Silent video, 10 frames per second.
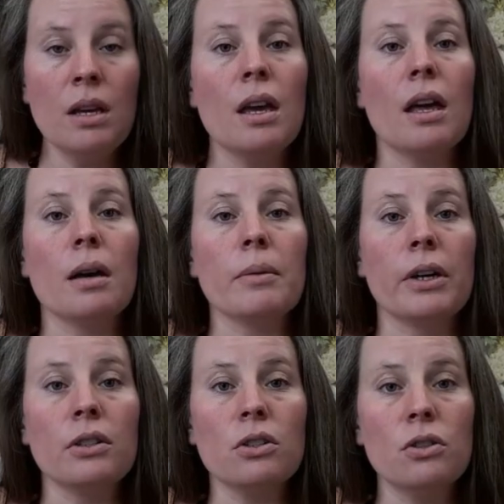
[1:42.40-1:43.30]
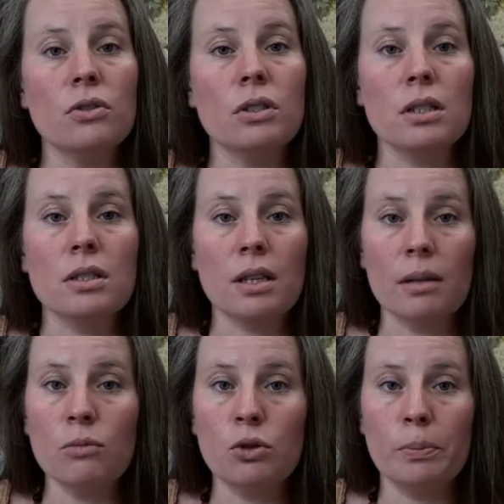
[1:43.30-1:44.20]
and I'm going to use the
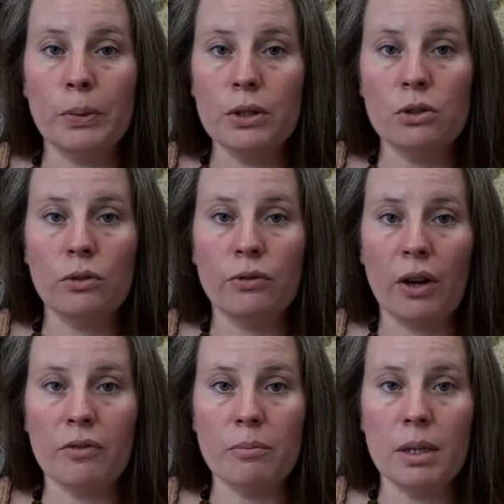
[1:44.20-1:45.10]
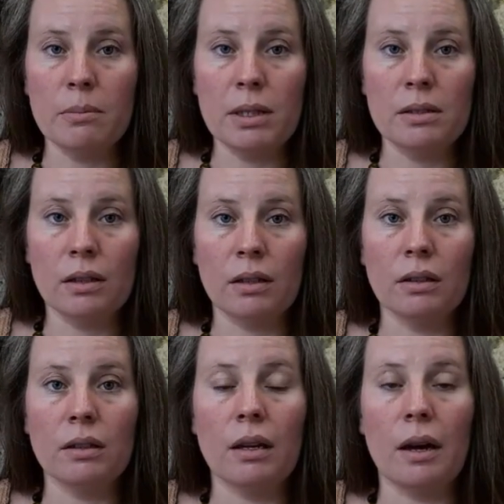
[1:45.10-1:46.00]
same
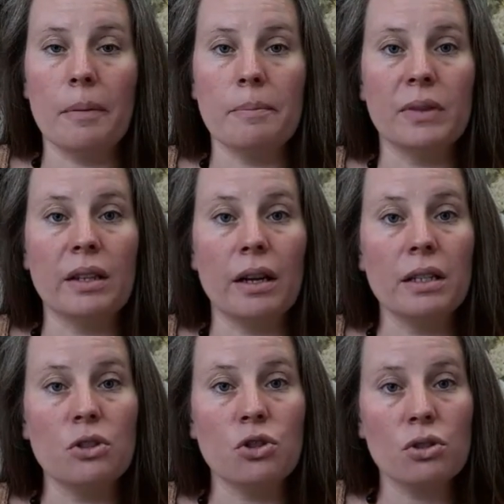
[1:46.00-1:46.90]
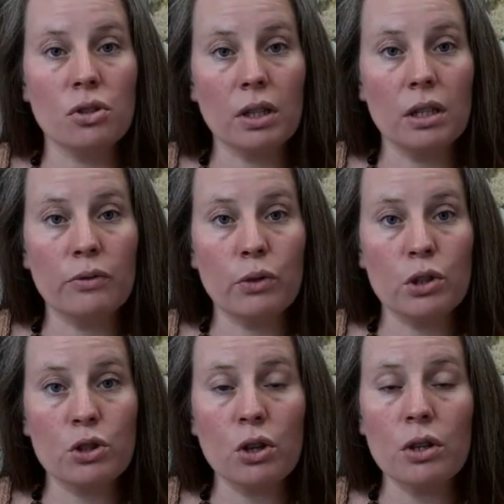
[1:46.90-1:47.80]
2.25mm 9-inch circular for the
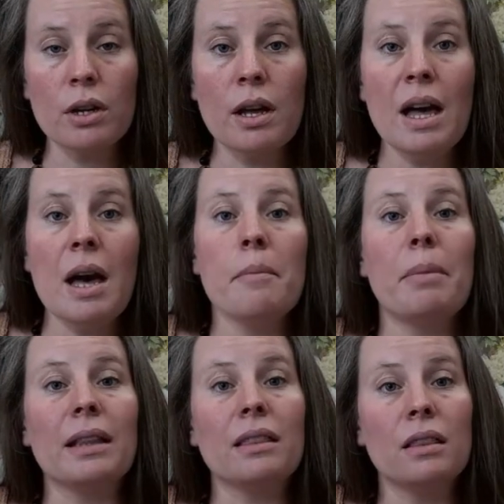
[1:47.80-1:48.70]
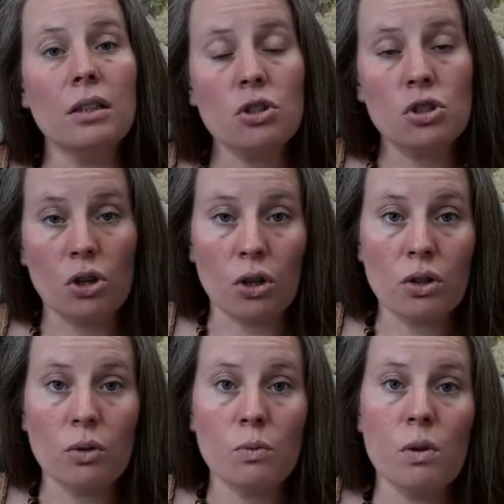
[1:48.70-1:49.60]
sock. But this
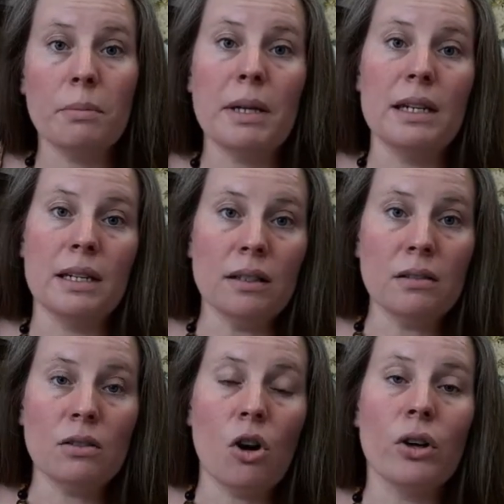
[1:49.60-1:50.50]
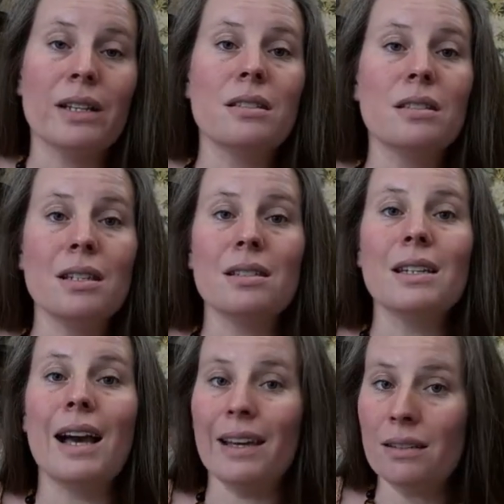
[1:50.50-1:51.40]
sock will be knit on a
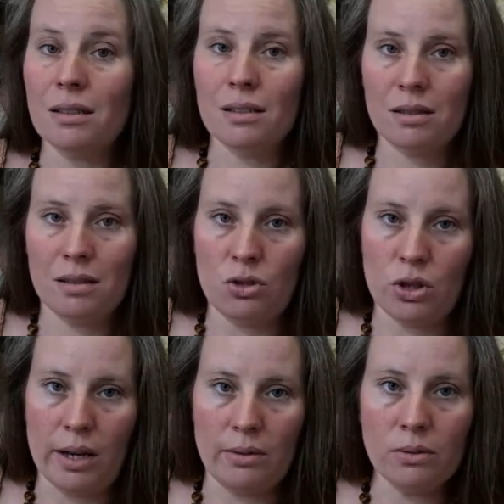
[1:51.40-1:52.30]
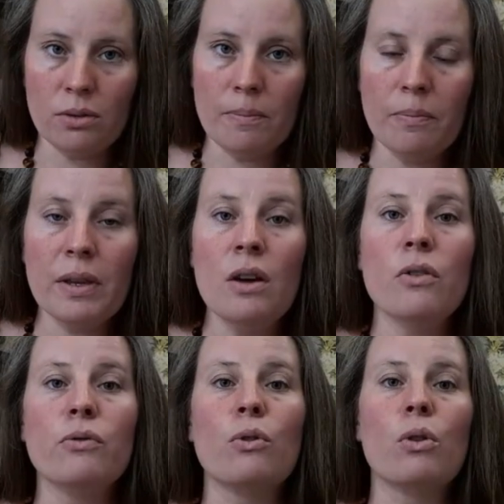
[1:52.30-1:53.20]
68 stitch count
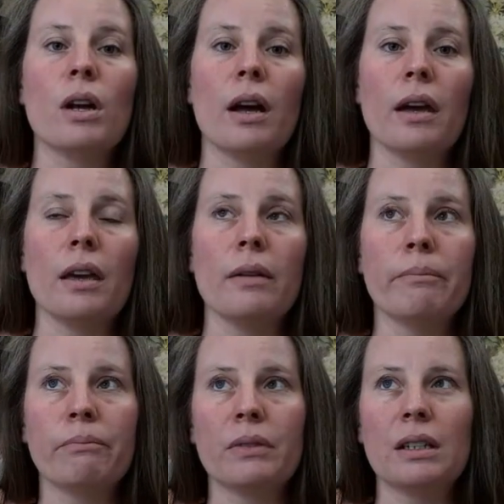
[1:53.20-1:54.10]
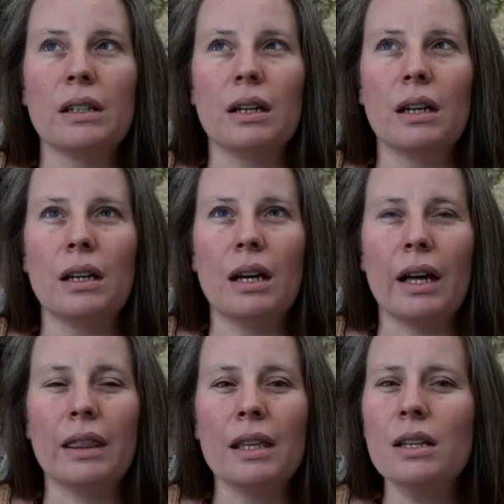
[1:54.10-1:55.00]
for I
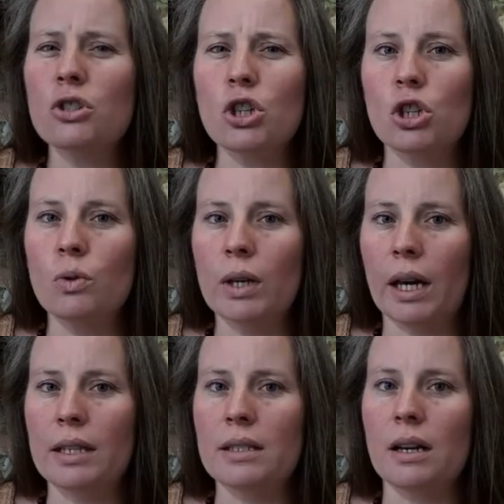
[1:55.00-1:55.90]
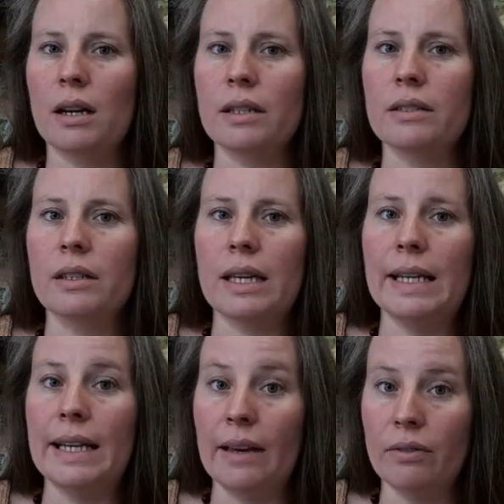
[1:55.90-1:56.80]
think it's a UK size
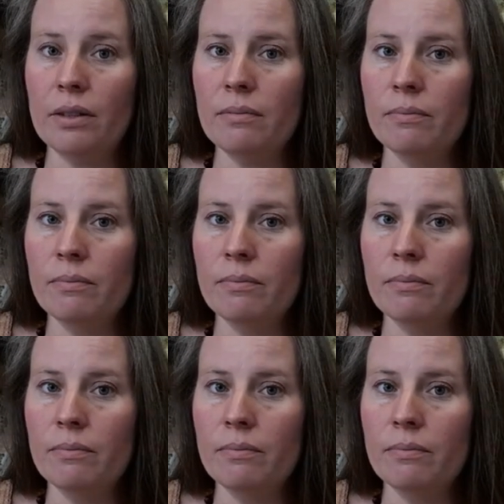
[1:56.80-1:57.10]
11